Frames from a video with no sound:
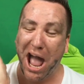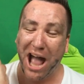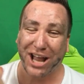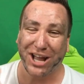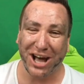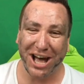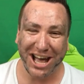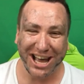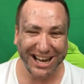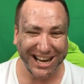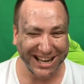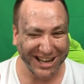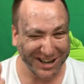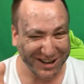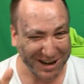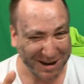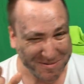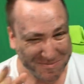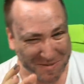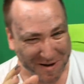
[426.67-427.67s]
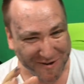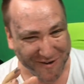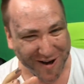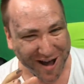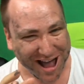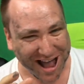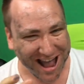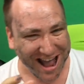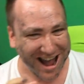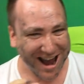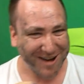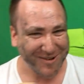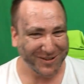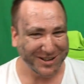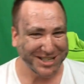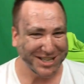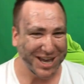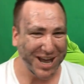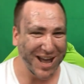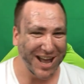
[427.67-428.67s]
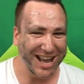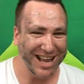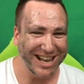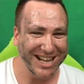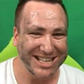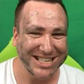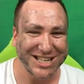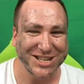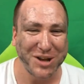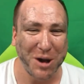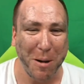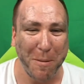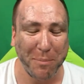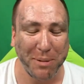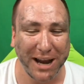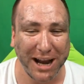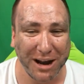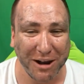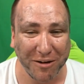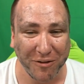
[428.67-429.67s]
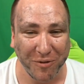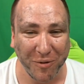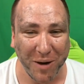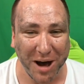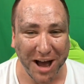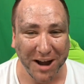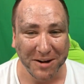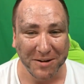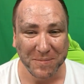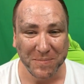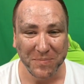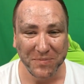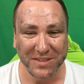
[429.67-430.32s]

I got it in my right eye. This is not a peel-off one.